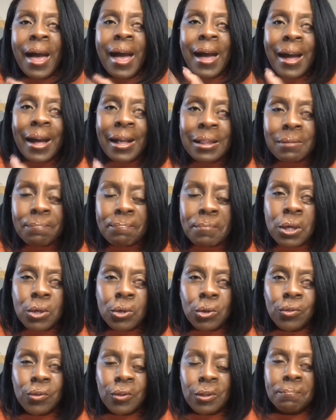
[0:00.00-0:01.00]
and be
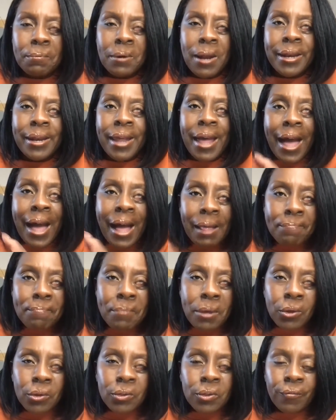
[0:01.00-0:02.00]
good to the planet and
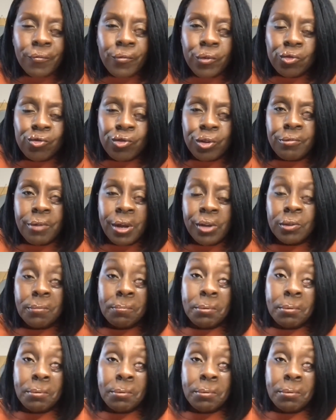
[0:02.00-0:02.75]
be good to future generations,